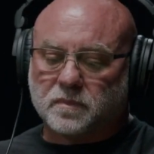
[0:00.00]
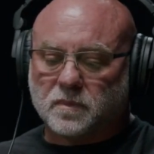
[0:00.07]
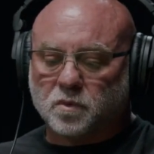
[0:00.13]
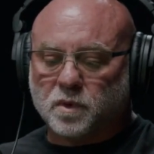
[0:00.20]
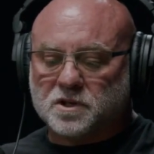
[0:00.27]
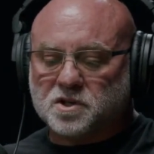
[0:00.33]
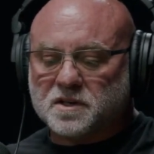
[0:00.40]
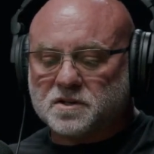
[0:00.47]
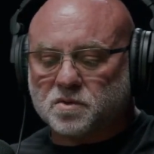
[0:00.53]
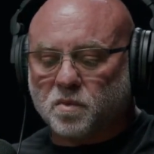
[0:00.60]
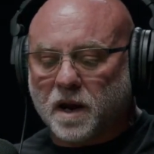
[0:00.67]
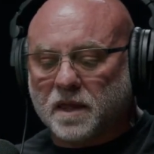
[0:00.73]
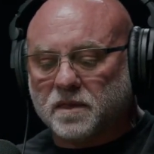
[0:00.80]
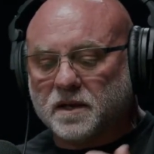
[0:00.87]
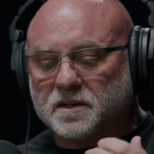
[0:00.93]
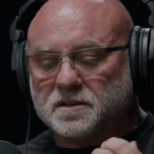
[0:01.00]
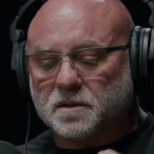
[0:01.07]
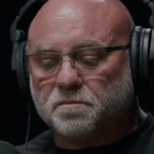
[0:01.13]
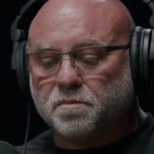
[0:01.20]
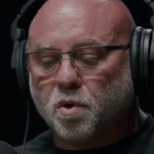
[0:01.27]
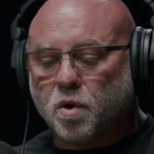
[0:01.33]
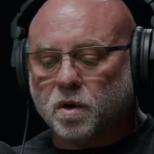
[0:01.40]
we just read that it's
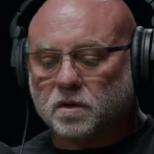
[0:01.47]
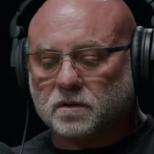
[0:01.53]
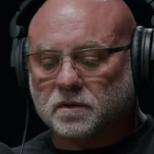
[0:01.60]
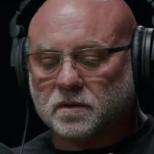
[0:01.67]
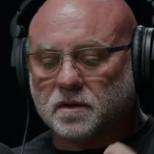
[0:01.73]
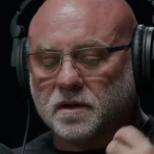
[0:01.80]
important